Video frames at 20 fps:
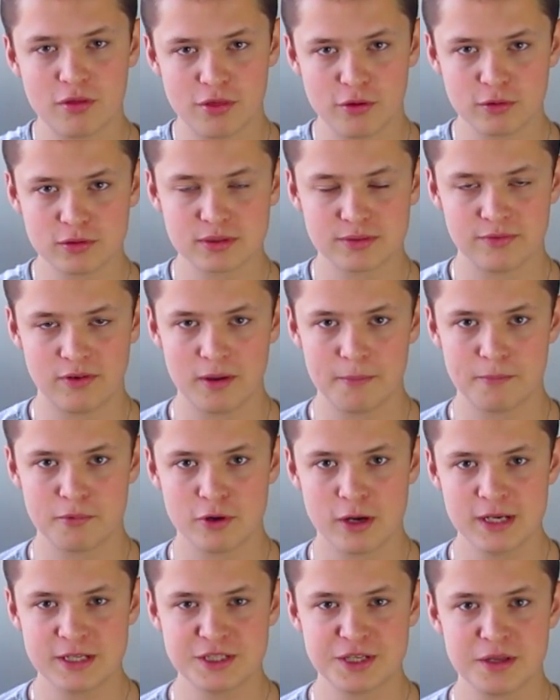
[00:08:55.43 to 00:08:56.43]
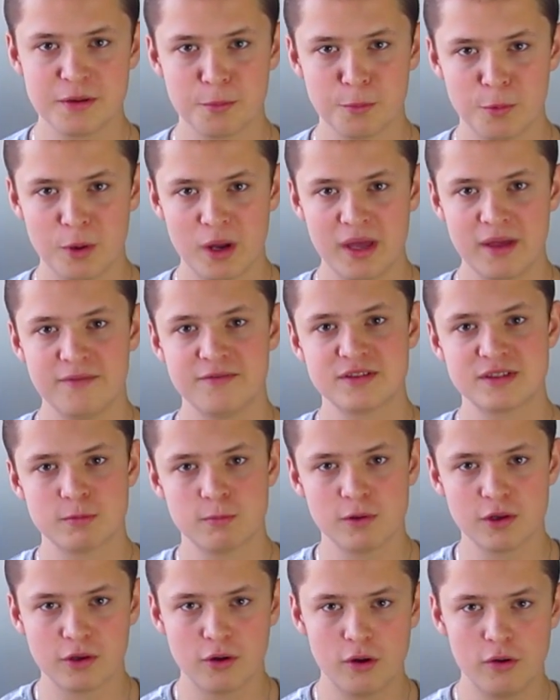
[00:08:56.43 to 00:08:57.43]
those vibration waves
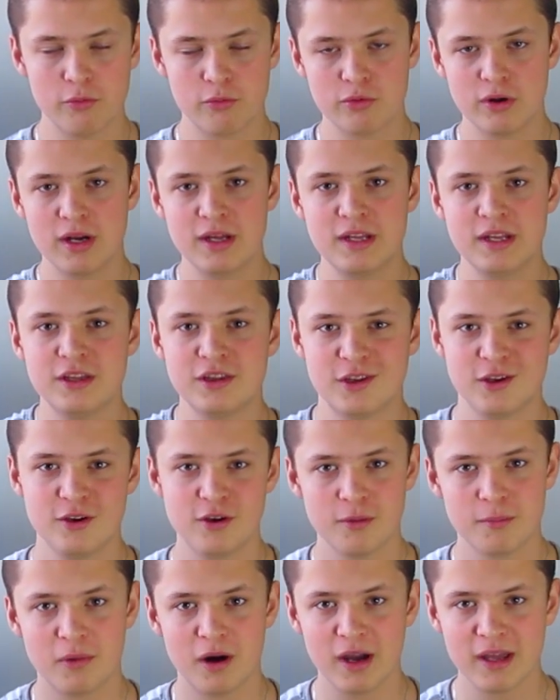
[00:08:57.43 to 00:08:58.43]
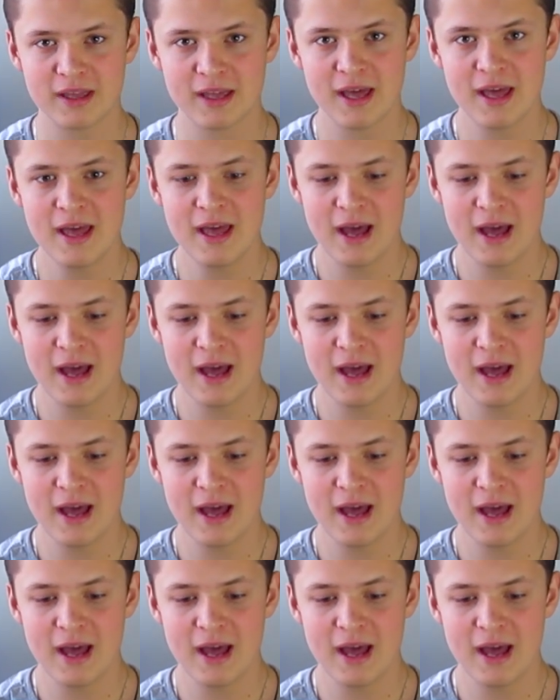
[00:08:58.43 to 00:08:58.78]
will go right into your mic,